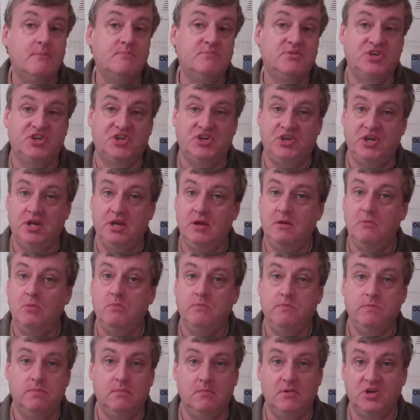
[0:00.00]
She
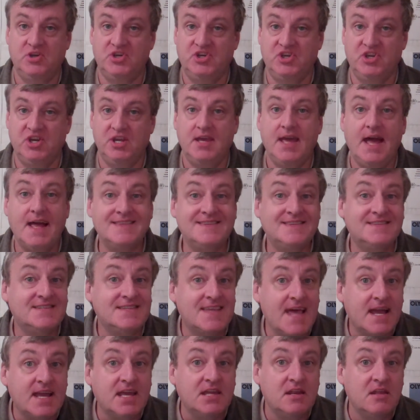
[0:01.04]
She got
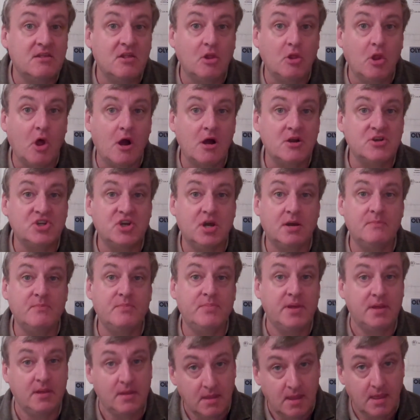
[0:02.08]
second in the long
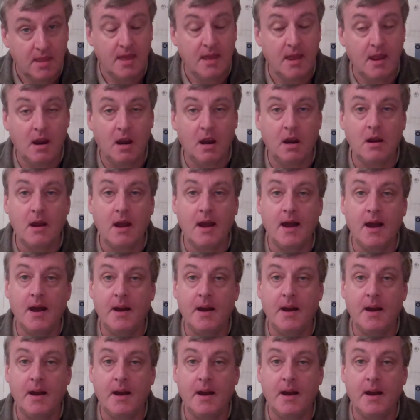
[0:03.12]
jump here.